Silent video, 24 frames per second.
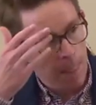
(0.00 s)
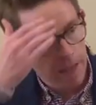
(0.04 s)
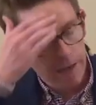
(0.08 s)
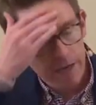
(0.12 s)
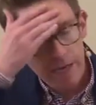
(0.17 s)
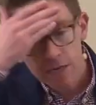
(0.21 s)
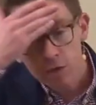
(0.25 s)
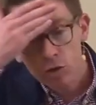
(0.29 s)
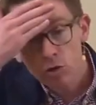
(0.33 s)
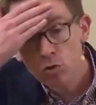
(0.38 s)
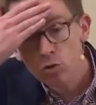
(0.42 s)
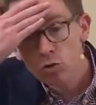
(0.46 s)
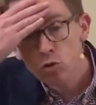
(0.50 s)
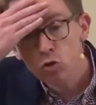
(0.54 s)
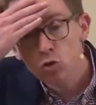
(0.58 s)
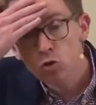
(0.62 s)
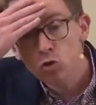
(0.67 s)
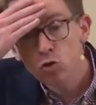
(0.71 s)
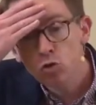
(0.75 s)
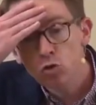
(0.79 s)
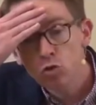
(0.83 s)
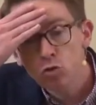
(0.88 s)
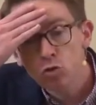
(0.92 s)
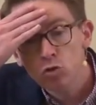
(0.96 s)
And then you,
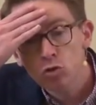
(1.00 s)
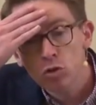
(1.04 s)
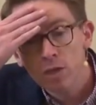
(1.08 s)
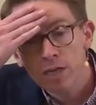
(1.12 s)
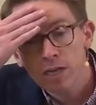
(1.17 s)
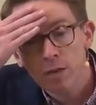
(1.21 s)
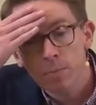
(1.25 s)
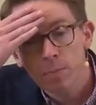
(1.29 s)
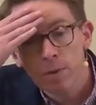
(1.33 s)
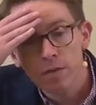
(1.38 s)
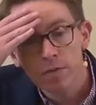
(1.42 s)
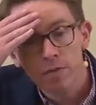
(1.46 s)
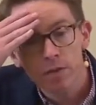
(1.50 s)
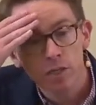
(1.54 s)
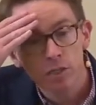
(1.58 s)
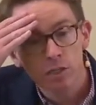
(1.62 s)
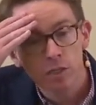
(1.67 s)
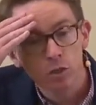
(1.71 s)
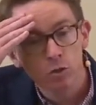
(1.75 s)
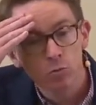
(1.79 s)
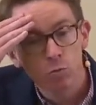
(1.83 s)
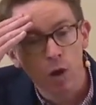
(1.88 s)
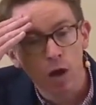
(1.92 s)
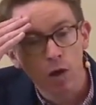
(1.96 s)
you, you think about
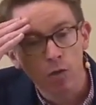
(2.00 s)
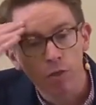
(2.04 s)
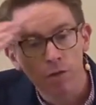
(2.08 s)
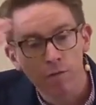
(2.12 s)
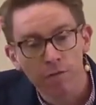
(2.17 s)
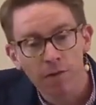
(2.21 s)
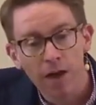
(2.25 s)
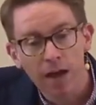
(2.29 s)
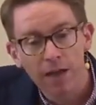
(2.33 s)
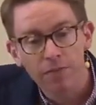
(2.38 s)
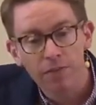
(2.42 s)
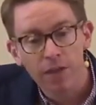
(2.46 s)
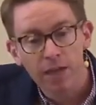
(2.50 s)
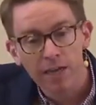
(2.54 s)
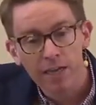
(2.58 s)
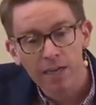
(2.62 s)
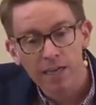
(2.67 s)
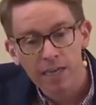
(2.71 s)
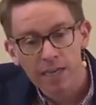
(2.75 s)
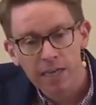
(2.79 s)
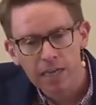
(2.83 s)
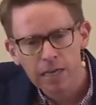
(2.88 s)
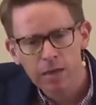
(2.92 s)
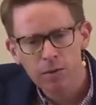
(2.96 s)
this as well the fact that
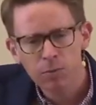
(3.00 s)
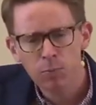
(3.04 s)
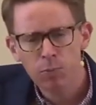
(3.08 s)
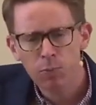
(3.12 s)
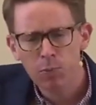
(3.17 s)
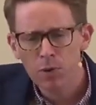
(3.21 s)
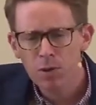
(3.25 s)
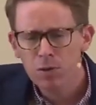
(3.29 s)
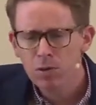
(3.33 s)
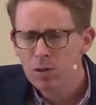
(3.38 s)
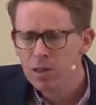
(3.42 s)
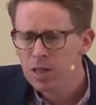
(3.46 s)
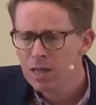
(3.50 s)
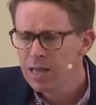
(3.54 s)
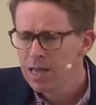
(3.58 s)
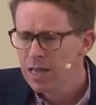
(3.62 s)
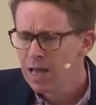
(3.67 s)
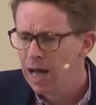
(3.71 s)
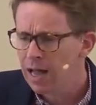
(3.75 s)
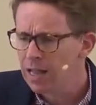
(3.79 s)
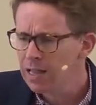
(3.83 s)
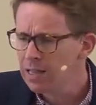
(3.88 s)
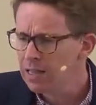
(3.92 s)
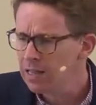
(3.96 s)
he will
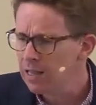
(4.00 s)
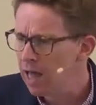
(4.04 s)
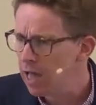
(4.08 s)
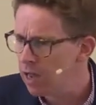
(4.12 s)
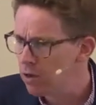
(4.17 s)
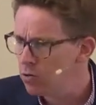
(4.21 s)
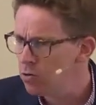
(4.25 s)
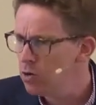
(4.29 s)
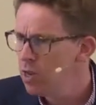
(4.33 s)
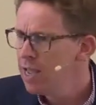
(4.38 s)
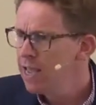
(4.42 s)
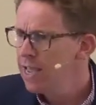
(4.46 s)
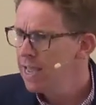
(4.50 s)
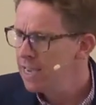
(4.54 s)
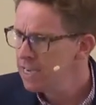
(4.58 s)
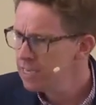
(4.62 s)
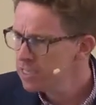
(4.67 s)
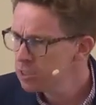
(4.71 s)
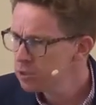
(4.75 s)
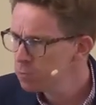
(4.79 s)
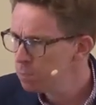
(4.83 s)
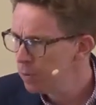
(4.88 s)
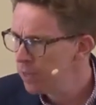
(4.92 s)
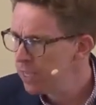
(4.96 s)
allow
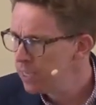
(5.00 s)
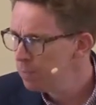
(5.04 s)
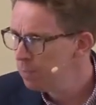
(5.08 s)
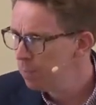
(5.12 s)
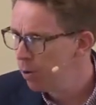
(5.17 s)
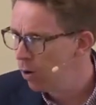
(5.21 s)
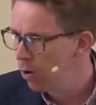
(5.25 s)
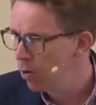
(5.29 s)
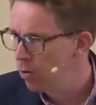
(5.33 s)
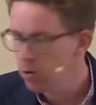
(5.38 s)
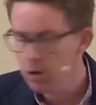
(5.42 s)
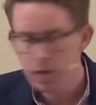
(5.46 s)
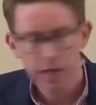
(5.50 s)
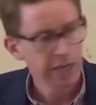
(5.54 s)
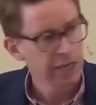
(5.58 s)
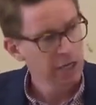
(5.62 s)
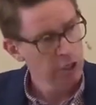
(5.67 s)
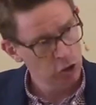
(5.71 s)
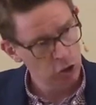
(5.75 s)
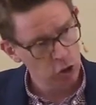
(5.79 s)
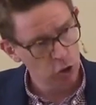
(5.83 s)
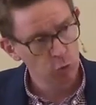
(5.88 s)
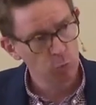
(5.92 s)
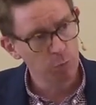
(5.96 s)
his people
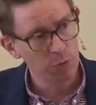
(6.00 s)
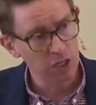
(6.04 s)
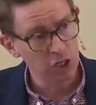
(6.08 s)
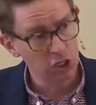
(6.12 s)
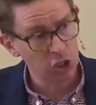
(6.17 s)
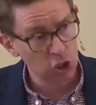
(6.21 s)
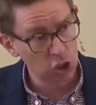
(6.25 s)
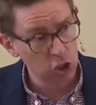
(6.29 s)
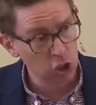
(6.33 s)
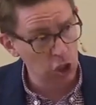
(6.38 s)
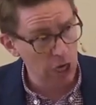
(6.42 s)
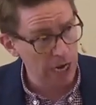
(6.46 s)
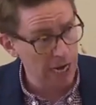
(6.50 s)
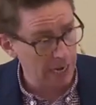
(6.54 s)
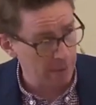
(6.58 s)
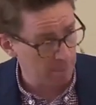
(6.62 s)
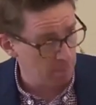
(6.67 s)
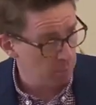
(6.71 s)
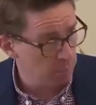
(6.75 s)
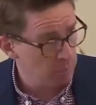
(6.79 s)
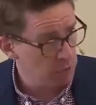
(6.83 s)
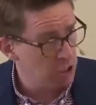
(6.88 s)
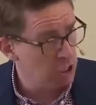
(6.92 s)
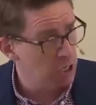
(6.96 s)
to be
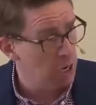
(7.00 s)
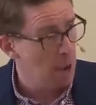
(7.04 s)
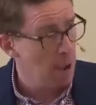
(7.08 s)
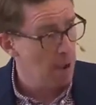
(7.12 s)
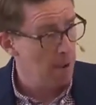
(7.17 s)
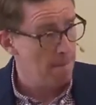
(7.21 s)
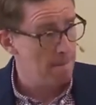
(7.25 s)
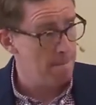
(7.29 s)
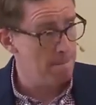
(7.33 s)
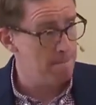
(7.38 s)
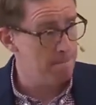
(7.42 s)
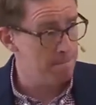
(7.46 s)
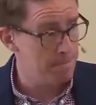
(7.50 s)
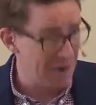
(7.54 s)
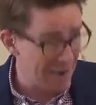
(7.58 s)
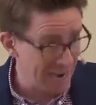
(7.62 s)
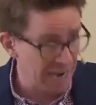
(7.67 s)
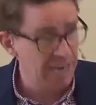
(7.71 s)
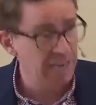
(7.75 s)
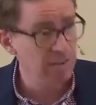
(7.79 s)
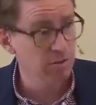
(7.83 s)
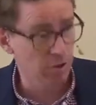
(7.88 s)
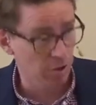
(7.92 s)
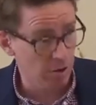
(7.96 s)
shamed
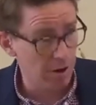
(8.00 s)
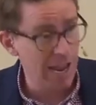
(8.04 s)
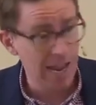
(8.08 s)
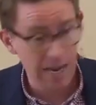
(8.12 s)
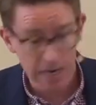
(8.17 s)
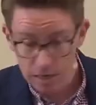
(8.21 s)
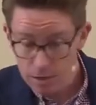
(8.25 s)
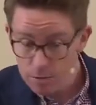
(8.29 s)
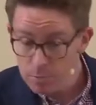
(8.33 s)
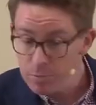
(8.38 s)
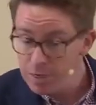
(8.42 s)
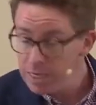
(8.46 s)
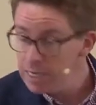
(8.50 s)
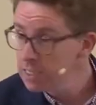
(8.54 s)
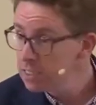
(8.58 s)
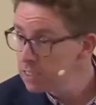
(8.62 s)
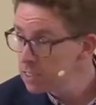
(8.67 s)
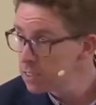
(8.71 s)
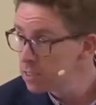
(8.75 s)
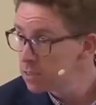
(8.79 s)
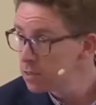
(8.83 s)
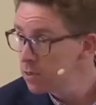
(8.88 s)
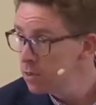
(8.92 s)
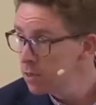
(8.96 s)
by their
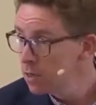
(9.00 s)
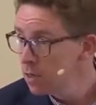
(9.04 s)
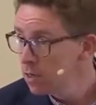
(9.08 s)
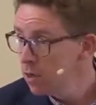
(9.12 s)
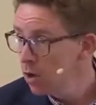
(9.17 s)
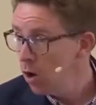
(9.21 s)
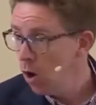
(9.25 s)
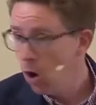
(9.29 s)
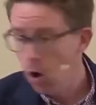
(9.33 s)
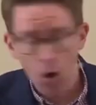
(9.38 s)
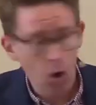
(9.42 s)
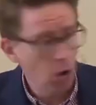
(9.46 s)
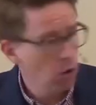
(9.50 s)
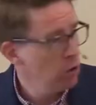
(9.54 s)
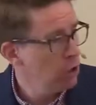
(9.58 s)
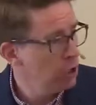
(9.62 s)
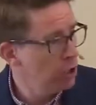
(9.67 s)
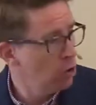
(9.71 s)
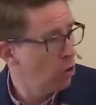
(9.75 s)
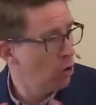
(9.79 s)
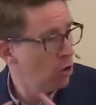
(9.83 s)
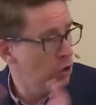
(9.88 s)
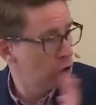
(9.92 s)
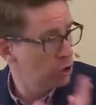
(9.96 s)
enemies, all
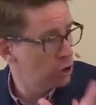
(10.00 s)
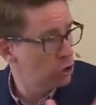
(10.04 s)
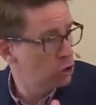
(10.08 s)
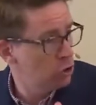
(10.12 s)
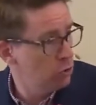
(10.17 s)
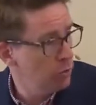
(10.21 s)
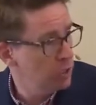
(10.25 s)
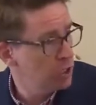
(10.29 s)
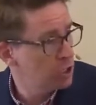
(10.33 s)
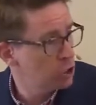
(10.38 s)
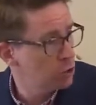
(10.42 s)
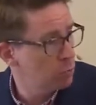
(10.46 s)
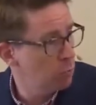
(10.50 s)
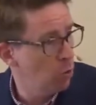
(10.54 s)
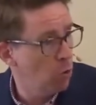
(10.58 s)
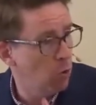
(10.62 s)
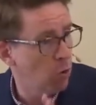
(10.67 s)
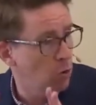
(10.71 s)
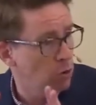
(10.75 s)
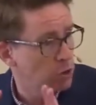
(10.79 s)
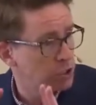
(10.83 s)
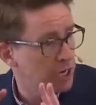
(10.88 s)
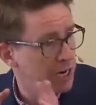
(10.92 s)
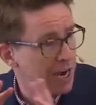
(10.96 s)
in order to
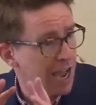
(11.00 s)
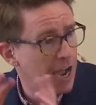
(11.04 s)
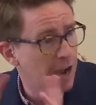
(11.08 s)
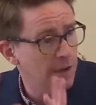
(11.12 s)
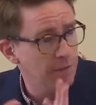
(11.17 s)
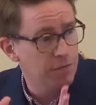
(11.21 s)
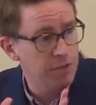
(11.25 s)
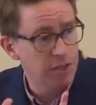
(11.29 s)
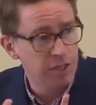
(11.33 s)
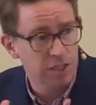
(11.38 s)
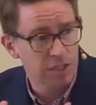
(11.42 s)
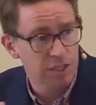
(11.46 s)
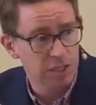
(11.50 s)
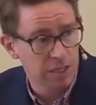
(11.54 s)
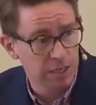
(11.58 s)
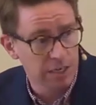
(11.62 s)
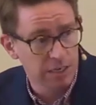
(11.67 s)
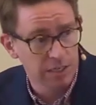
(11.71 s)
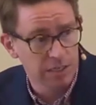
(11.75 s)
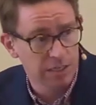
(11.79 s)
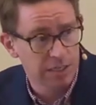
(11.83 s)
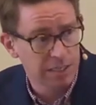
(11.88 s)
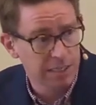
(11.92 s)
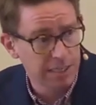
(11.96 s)
expose and have this
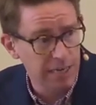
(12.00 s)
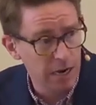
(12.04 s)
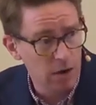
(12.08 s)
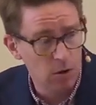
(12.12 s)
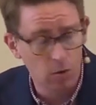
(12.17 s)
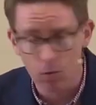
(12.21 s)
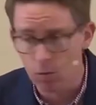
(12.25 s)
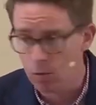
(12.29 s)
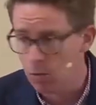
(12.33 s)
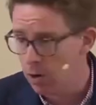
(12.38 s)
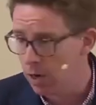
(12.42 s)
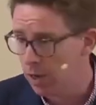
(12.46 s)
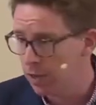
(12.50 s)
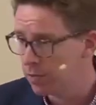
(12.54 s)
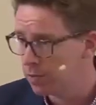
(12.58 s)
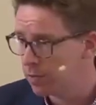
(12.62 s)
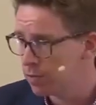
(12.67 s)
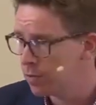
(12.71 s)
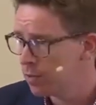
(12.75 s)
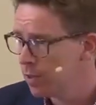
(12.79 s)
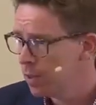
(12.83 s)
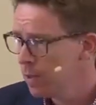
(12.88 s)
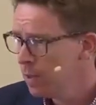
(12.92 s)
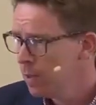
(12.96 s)
sin dealt
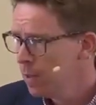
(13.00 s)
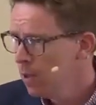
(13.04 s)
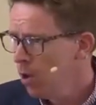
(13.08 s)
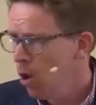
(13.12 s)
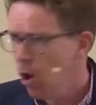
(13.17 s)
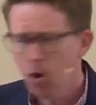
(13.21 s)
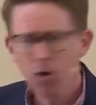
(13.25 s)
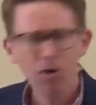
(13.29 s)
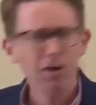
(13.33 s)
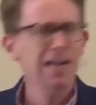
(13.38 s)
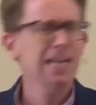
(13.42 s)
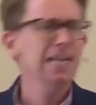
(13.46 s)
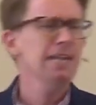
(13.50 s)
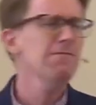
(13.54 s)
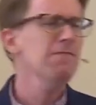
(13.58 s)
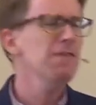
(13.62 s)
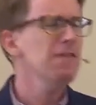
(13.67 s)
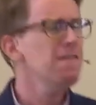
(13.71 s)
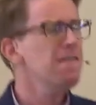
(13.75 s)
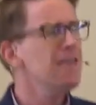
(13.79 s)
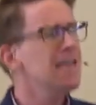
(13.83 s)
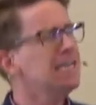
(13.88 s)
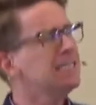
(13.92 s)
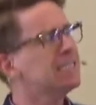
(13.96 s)
with. Or
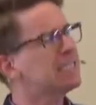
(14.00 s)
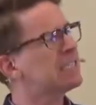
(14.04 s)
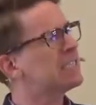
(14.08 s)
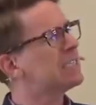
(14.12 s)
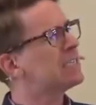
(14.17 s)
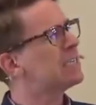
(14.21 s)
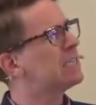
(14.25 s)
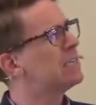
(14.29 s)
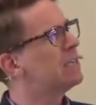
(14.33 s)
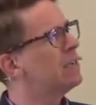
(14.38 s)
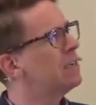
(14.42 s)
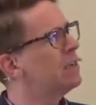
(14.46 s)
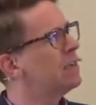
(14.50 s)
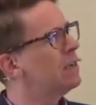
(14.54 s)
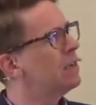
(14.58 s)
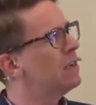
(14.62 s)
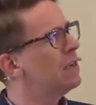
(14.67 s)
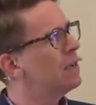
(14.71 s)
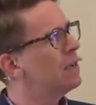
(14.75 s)
even this.